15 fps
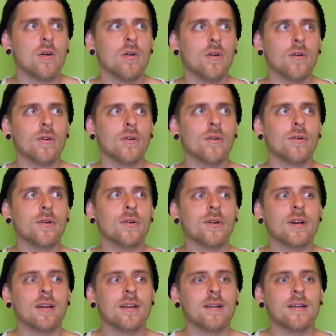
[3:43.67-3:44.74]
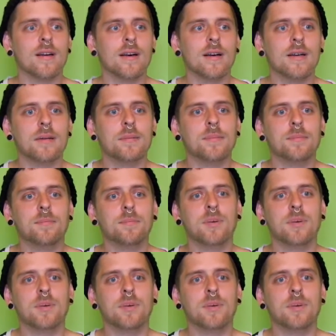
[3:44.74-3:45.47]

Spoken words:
or a